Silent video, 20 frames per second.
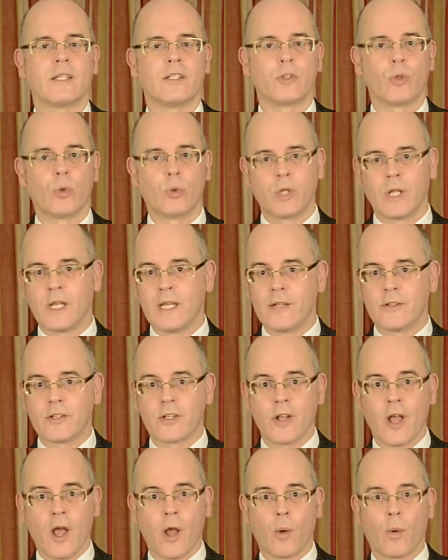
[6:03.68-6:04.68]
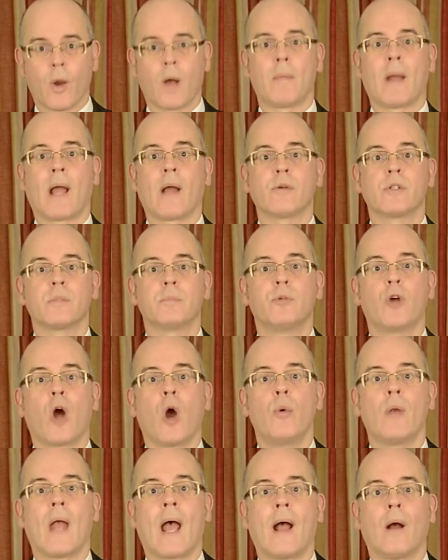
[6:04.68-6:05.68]
is all you need to know about
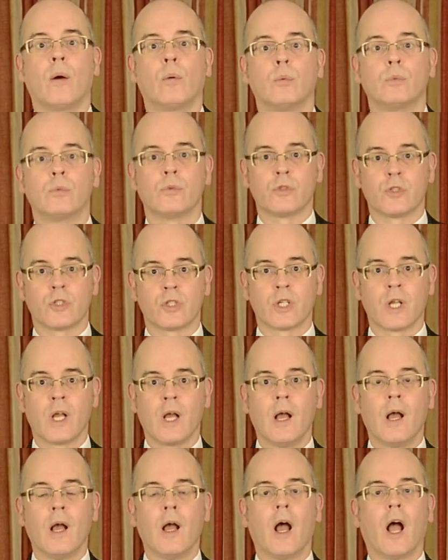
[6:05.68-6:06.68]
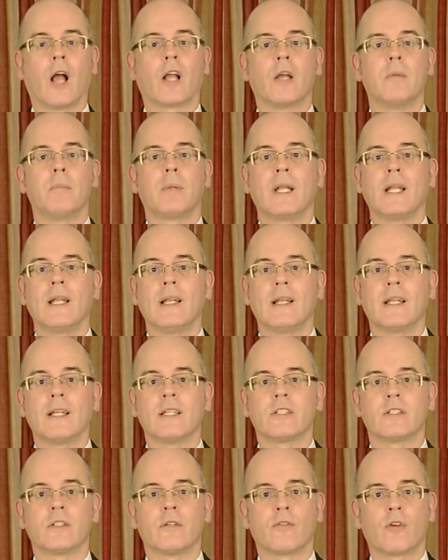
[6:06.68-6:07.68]
pronouns. A complete
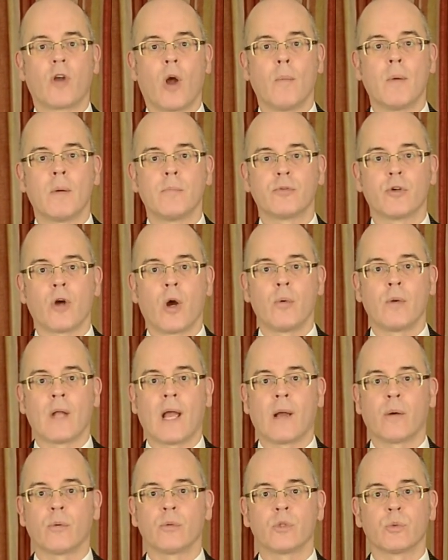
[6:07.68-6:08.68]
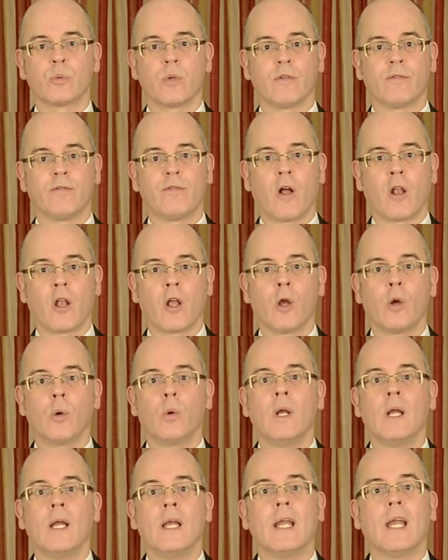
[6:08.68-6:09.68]
list of common pronouns will
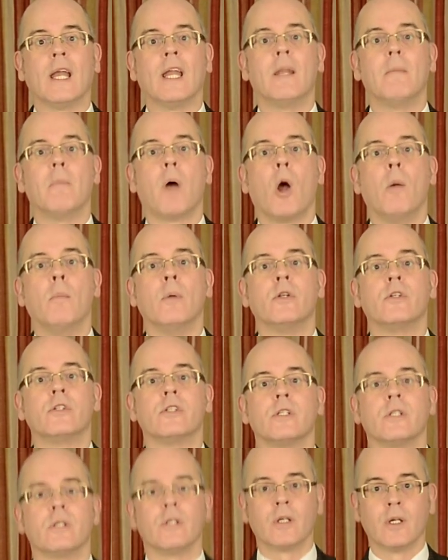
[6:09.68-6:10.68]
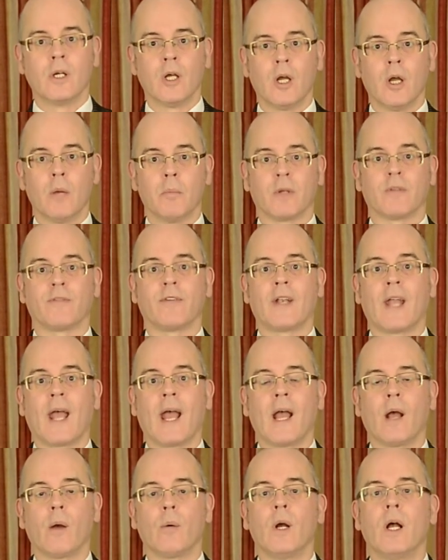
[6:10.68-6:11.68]
follow in a moment. But for
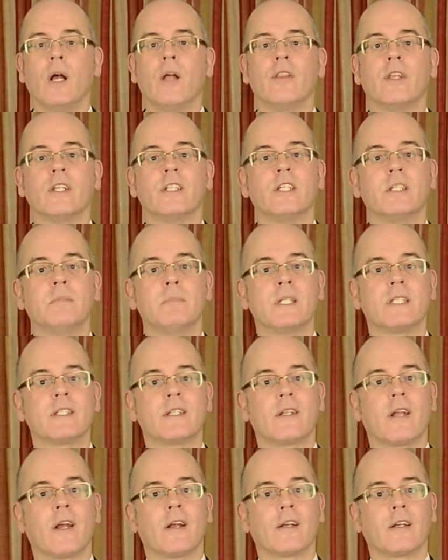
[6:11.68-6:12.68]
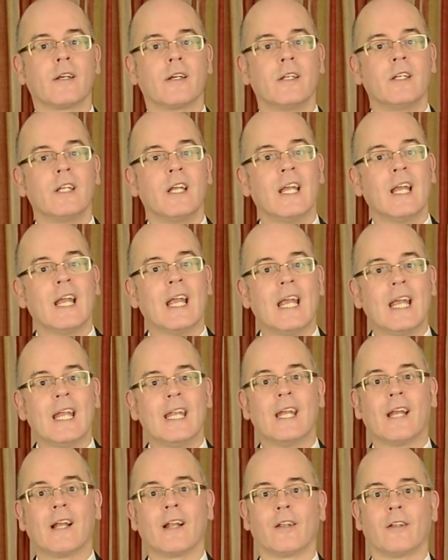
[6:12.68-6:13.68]
now, this is Mr. Duncan in
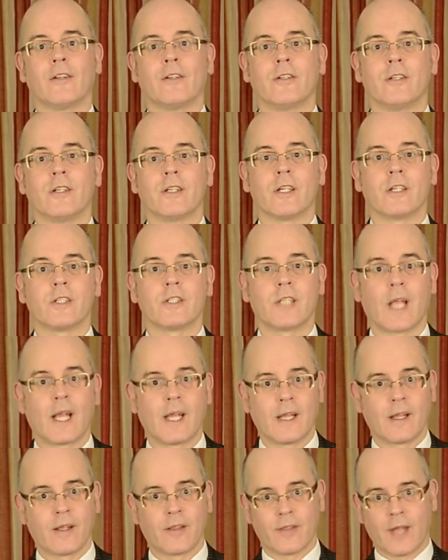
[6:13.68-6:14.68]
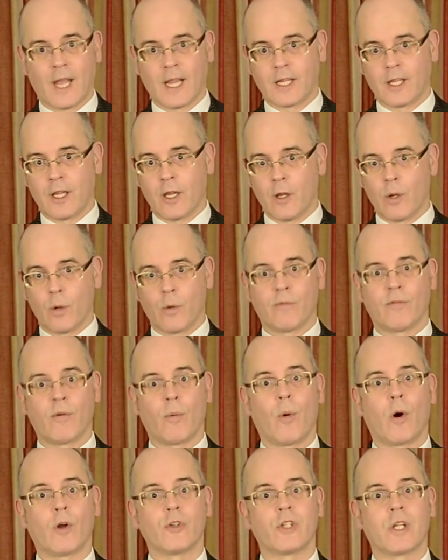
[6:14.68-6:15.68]
England saying thank you for
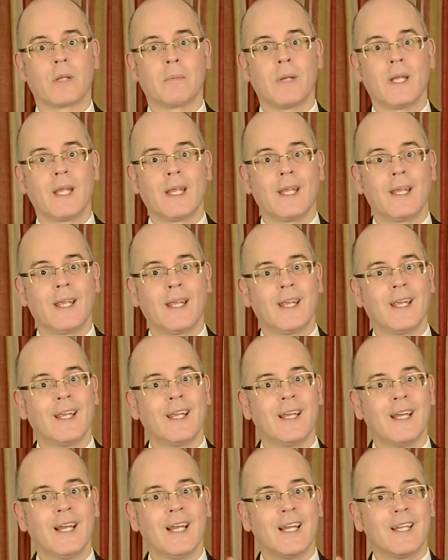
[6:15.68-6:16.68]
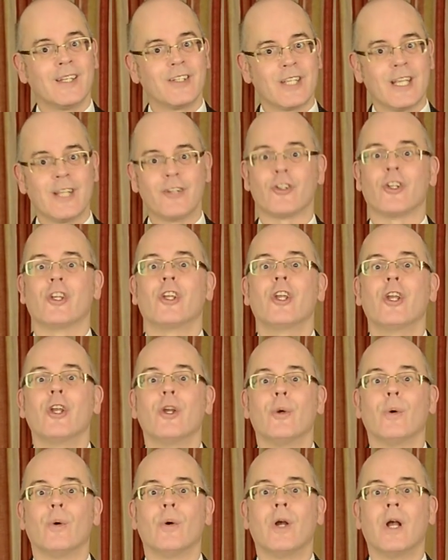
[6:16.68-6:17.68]
watching me, teaching
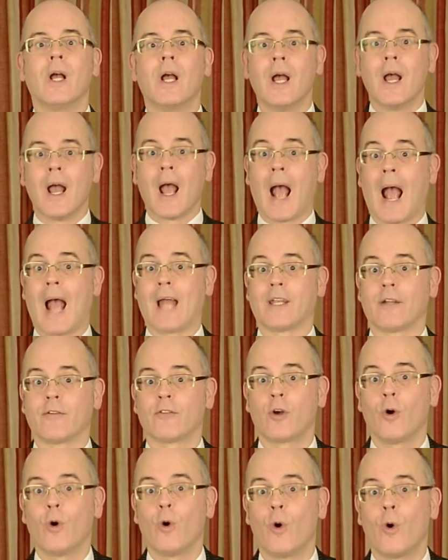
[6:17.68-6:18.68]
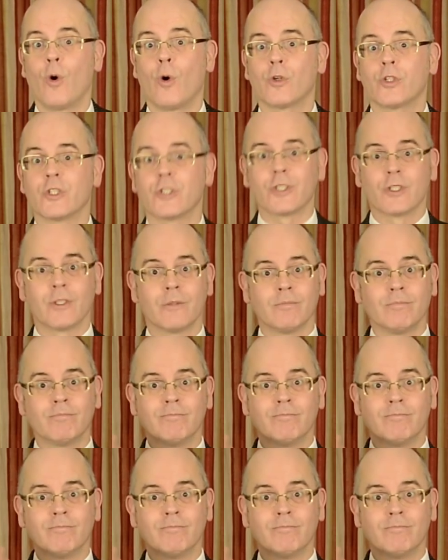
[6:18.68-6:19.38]
you, and of course,